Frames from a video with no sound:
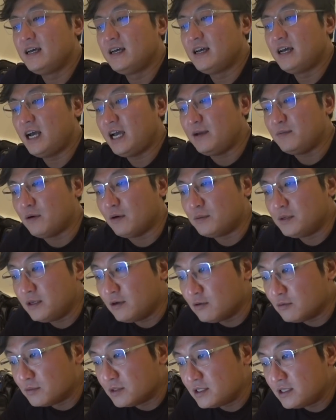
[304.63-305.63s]
Hi Bobby,
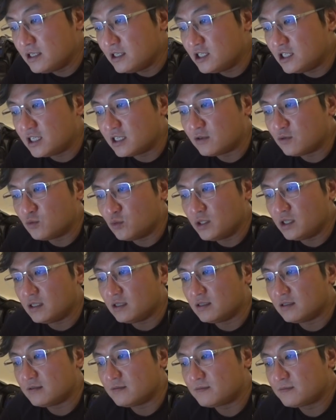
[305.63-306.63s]
Mr.
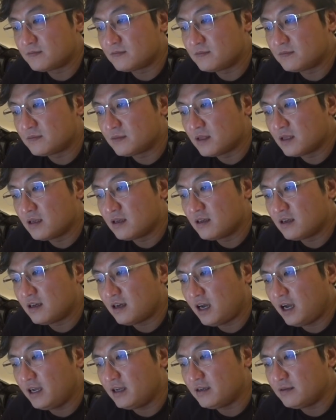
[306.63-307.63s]
Jingwen.
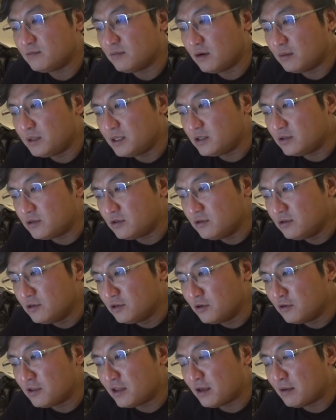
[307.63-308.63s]
Hi Bobby, do you
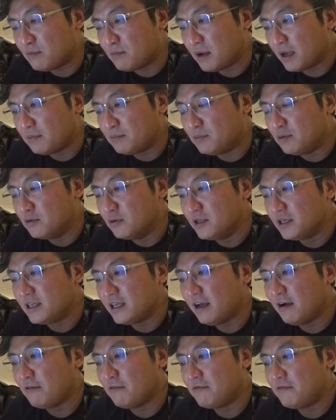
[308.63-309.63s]
know that by pulling
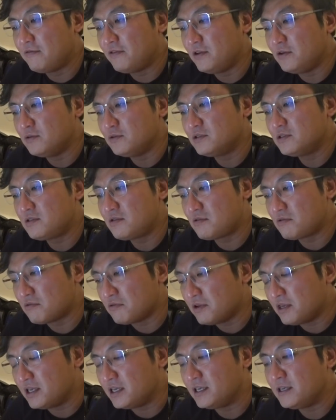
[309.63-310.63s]
out fuse
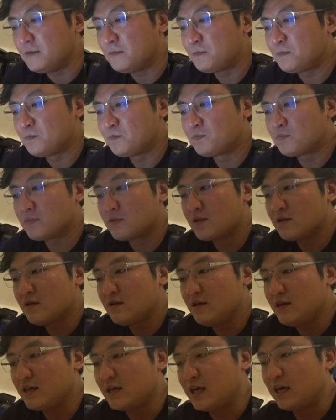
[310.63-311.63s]
3,
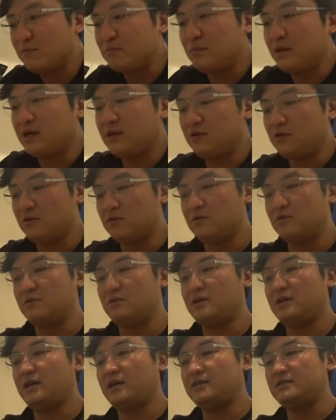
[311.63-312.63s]
it can make your
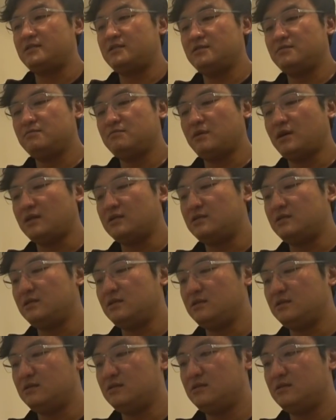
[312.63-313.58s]
Aston Martin,